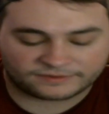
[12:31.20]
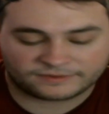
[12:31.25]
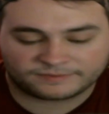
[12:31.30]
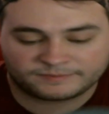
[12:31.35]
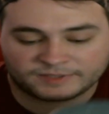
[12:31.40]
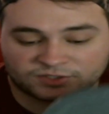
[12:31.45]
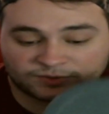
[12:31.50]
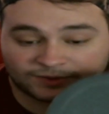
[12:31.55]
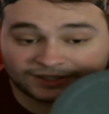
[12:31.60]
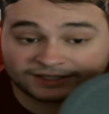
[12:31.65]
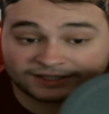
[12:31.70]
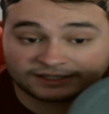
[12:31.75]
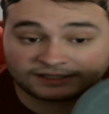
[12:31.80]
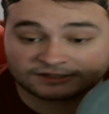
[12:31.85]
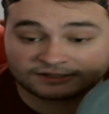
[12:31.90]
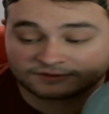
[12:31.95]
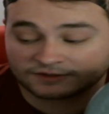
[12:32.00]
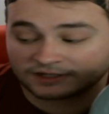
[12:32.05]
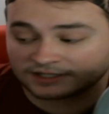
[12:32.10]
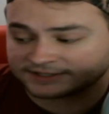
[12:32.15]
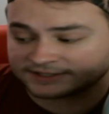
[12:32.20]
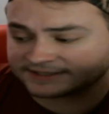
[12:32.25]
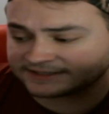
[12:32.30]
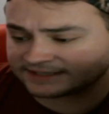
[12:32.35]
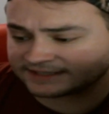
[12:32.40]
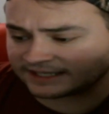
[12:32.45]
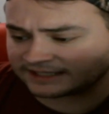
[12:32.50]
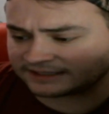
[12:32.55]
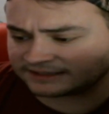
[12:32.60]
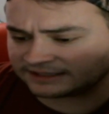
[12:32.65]
between these runs
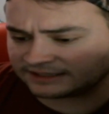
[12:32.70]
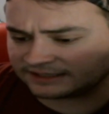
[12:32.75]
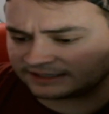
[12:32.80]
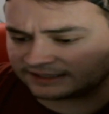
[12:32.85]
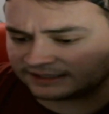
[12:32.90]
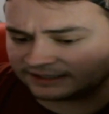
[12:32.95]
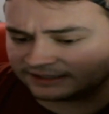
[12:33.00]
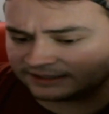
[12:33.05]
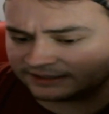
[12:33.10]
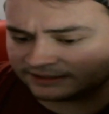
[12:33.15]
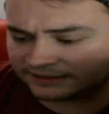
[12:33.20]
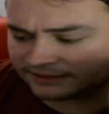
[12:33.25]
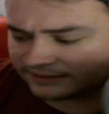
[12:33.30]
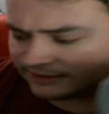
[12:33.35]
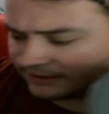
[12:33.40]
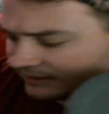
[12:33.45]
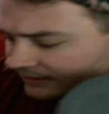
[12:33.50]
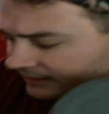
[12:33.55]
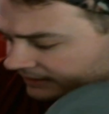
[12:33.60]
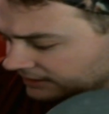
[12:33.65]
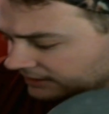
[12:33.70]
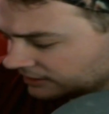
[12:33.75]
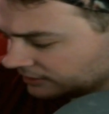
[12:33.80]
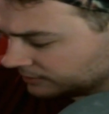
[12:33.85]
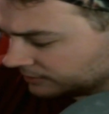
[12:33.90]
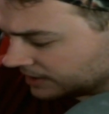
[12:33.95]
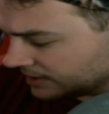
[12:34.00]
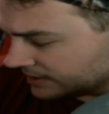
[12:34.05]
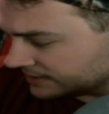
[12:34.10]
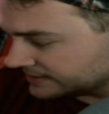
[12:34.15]
and the Nico
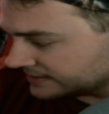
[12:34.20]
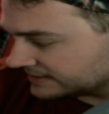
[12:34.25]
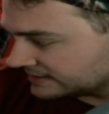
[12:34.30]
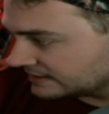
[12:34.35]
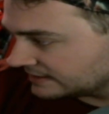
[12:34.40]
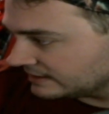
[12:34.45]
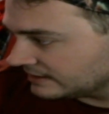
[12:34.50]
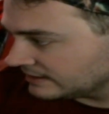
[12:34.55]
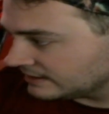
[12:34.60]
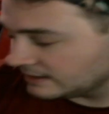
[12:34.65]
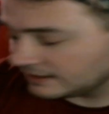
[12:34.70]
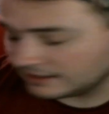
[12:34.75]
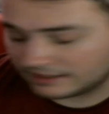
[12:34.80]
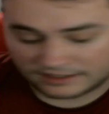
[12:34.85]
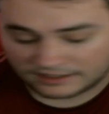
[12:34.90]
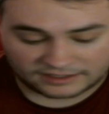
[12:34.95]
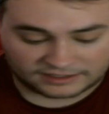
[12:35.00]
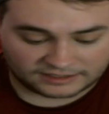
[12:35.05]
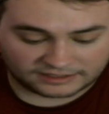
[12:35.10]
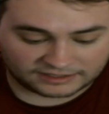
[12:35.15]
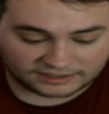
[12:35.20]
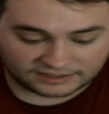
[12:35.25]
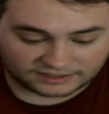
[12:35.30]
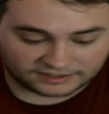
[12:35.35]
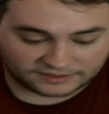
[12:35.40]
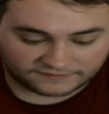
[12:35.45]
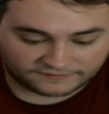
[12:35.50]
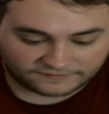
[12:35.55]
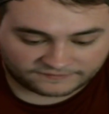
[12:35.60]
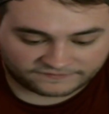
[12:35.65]
ones,
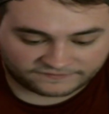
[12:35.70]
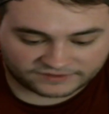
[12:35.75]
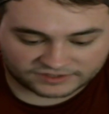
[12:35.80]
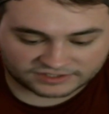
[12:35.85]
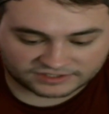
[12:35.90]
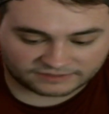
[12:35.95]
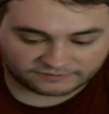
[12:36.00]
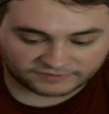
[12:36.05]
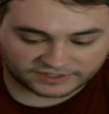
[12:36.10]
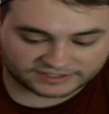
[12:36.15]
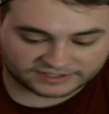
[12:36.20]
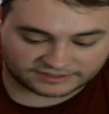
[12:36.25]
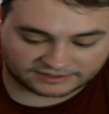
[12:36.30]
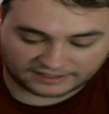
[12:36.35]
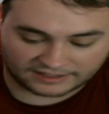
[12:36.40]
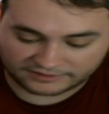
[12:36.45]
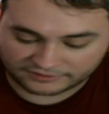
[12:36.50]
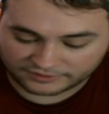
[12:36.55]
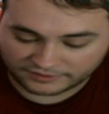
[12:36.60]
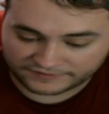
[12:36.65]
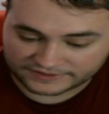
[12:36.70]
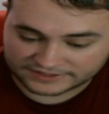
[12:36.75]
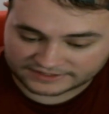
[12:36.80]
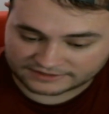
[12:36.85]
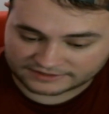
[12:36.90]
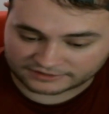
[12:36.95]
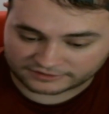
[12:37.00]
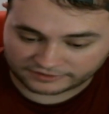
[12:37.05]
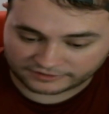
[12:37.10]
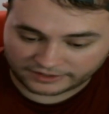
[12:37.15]
for some reason, I don't know if it's
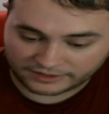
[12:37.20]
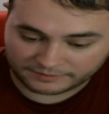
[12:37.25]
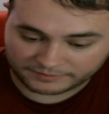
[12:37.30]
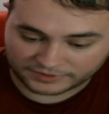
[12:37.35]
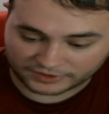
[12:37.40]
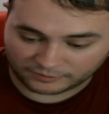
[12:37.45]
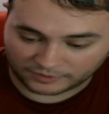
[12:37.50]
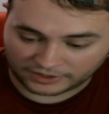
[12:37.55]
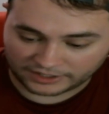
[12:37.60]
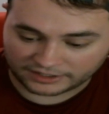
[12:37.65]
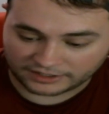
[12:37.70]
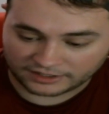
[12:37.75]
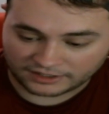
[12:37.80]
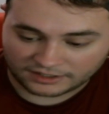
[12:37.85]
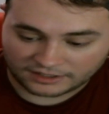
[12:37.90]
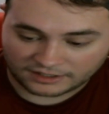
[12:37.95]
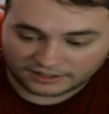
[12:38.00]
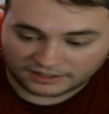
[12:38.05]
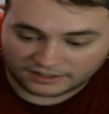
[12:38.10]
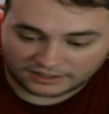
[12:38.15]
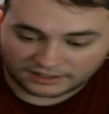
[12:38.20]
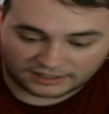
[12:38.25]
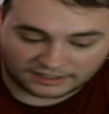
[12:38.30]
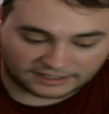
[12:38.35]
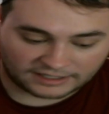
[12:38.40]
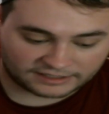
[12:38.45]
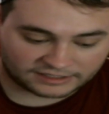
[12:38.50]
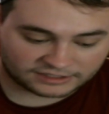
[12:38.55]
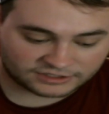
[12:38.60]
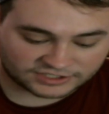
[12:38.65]
the grip or what,
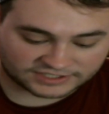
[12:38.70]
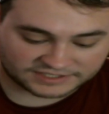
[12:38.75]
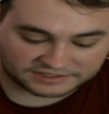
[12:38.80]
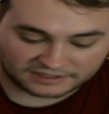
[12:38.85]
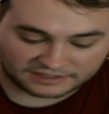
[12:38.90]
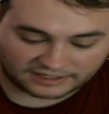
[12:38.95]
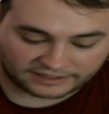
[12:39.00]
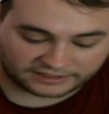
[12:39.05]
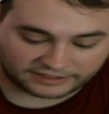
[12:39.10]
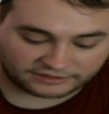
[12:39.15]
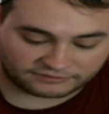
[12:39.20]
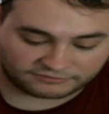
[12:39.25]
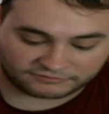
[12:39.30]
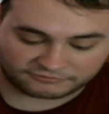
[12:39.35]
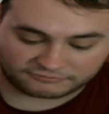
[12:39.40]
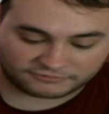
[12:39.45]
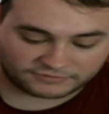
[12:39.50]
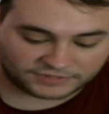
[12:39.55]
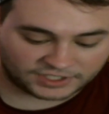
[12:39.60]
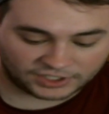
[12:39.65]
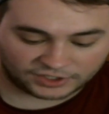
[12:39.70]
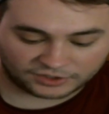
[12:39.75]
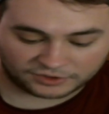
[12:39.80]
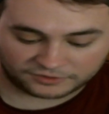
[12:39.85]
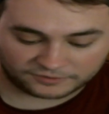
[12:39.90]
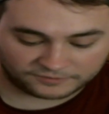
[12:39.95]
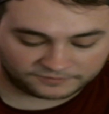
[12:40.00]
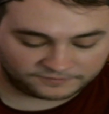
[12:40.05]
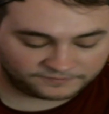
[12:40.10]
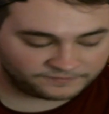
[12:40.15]
I can
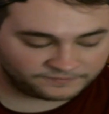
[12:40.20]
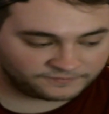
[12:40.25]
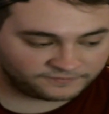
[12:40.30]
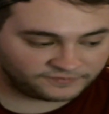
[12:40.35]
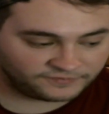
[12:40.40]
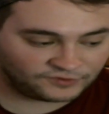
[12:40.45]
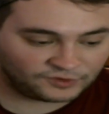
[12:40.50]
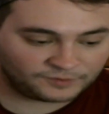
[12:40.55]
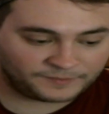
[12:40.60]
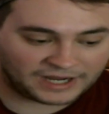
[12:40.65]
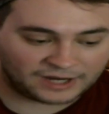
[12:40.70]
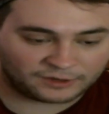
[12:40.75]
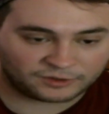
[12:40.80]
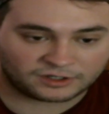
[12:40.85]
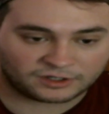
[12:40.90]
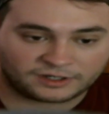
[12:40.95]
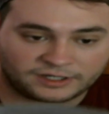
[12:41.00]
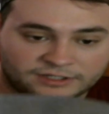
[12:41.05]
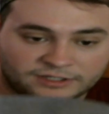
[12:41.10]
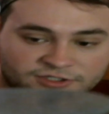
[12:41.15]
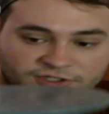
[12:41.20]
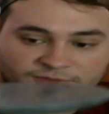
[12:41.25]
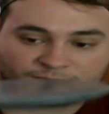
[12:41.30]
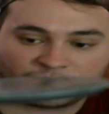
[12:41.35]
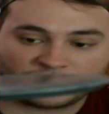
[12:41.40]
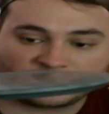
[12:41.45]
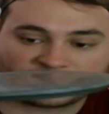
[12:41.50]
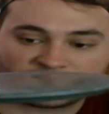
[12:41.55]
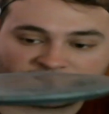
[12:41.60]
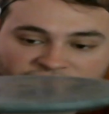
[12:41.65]
go full power on it, just
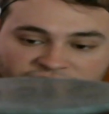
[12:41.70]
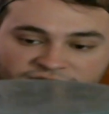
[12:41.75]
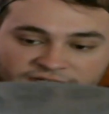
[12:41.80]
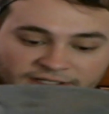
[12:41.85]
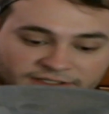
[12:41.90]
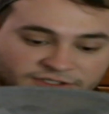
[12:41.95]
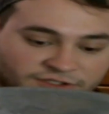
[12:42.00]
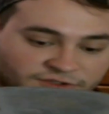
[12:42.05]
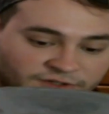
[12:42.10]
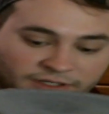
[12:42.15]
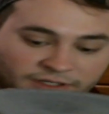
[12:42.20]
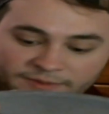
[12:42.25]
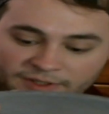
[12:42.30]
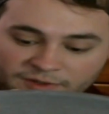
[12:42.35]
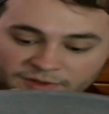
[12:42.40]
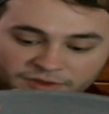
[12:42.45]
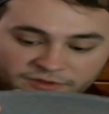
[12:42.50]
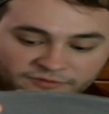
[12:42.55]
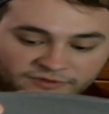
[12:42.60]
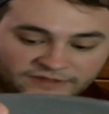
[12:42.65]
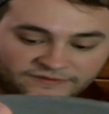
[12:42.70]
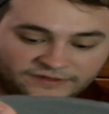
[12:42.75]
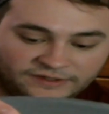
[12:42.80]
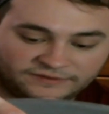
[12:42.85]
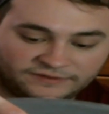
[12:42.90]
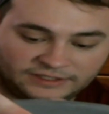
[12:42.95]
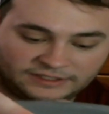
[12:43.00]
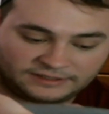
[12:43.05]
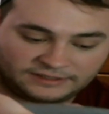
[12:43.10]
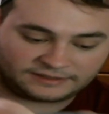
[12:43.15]
push it dead straight about
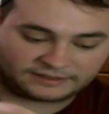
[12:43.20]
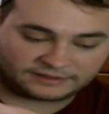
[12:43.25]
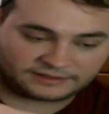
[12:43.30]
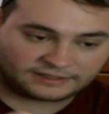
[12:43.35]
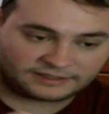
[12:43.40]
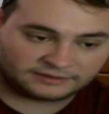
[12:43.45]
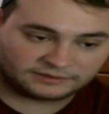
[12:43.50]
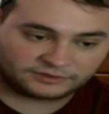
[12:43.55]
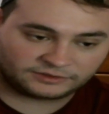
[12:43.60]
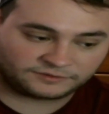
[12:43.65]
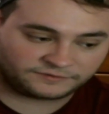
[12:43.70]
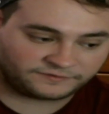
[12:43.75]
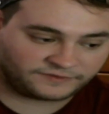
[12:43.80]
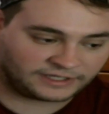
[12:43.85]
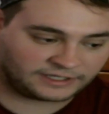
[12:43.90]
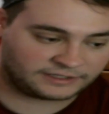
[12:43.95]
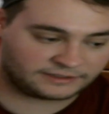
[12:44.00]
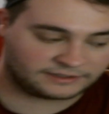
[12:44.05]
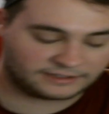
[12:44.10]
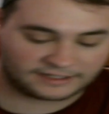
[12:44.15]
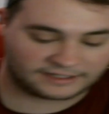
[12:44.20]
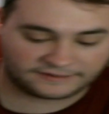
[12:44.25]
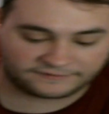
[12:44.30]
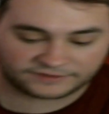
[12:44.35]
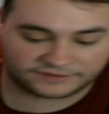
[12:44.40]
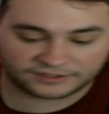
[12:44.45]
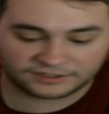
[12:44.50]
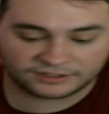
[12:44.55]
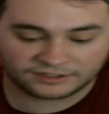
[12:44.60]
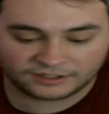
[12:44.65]
350 and then get a little fade
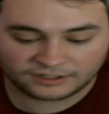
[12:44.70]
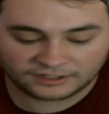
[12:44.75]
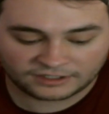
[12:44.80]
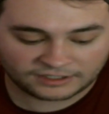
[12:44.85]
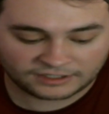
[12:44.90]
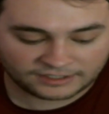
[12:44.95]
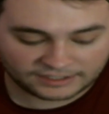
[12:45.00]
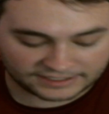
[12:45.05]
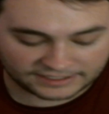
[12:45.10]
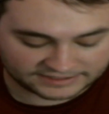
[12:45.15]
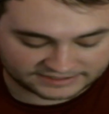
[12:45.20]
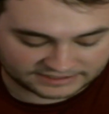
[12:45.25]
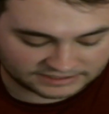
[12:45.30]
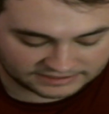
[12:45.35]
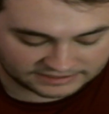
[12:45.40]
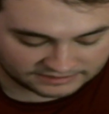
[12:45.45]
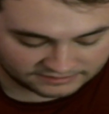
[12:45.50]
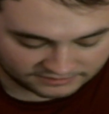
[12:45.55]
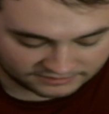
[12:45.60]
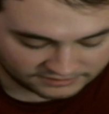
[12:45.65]
left. It's